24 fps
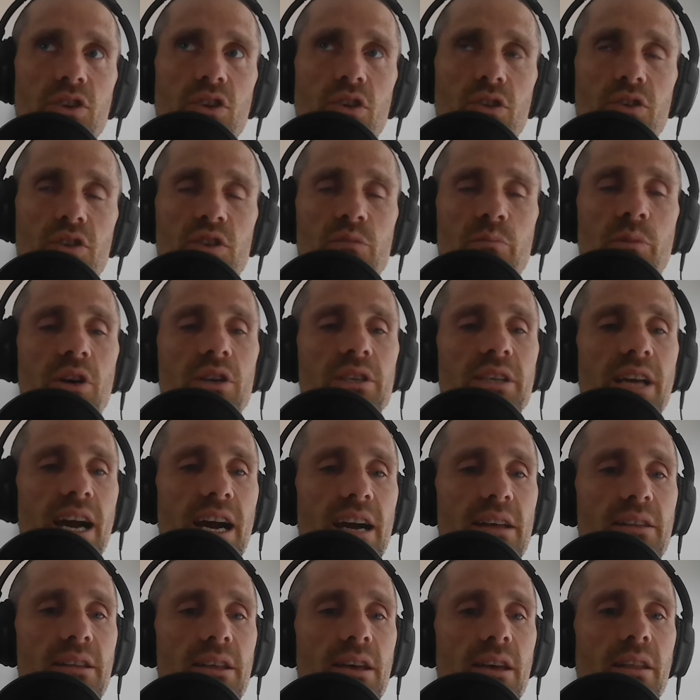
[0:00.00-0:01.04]
called the
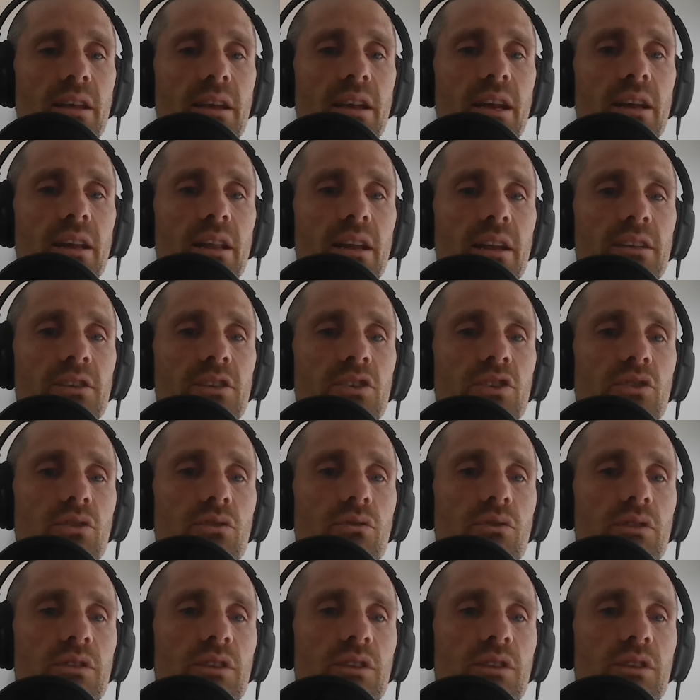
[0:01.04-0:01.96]
Spartathlon that I'd like to do.